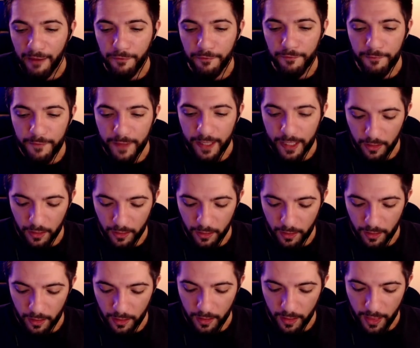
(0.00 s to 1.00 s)

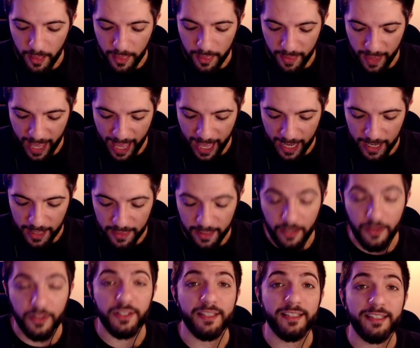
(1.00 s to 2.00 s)
feel that
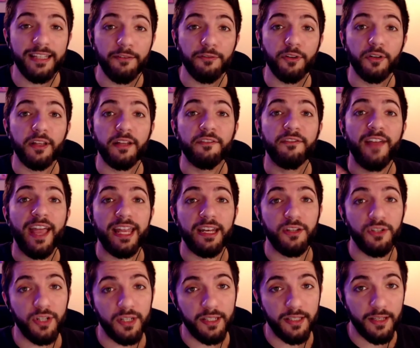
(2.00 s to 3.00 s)
there's several
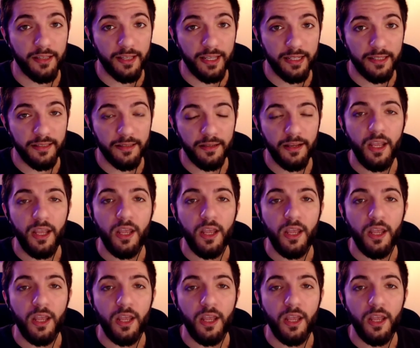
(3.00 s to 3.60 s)
advantages to this.